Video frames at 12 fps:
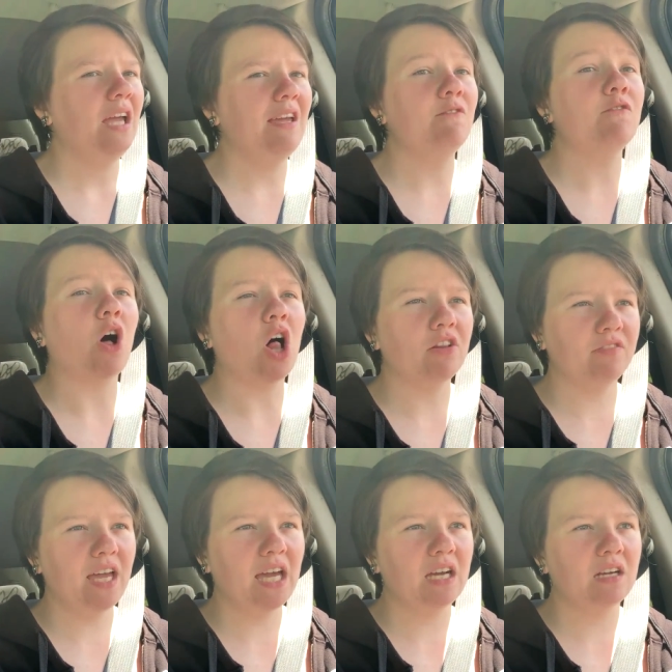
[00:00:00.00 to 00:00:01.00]

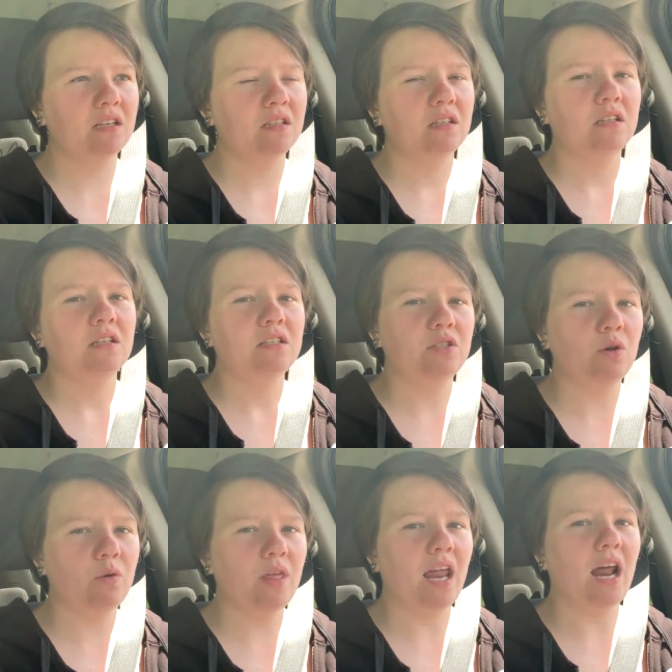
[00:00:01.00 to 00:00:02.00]
involving
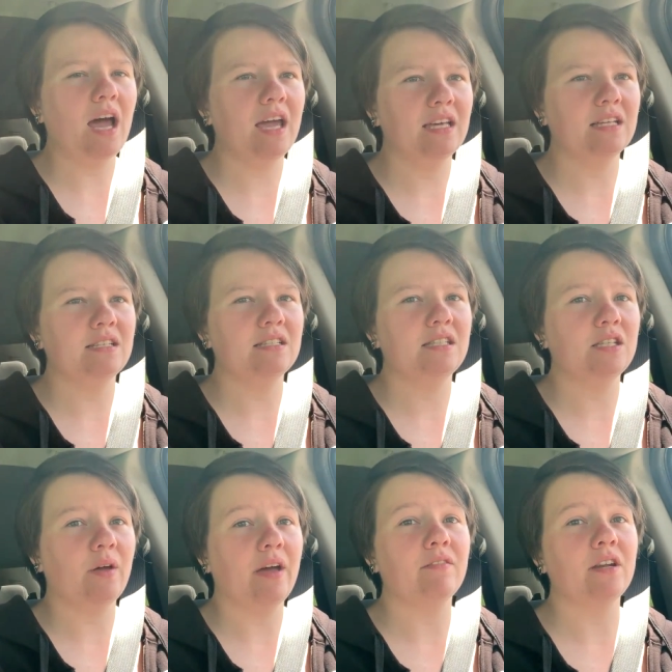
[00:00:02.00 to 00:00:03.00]
so that I can
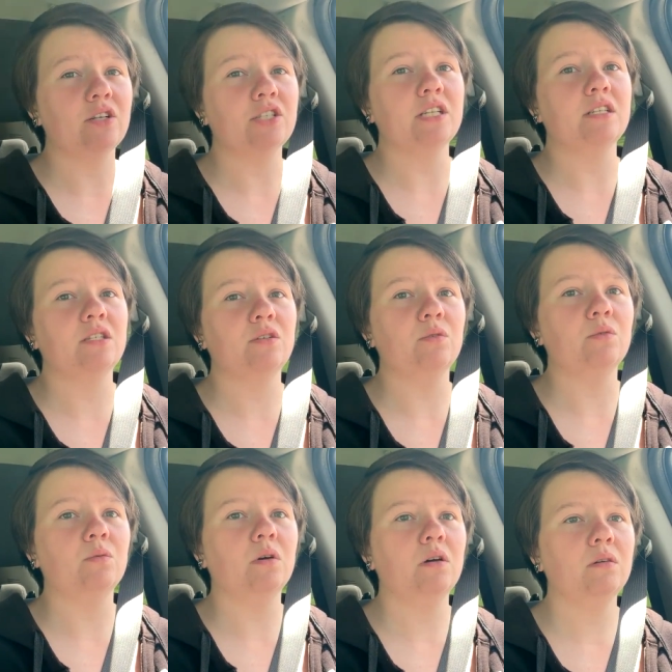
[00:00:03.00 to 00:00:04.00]
still have energy
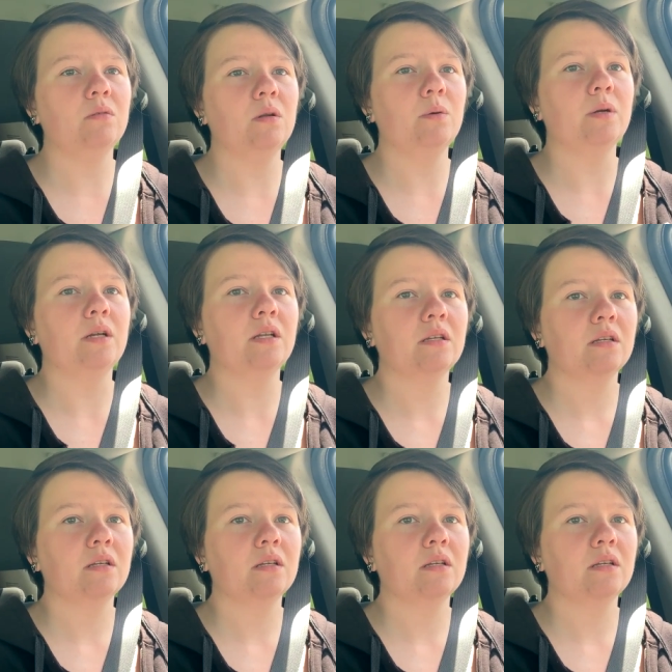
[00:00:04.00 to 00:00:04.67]
to, oh lord,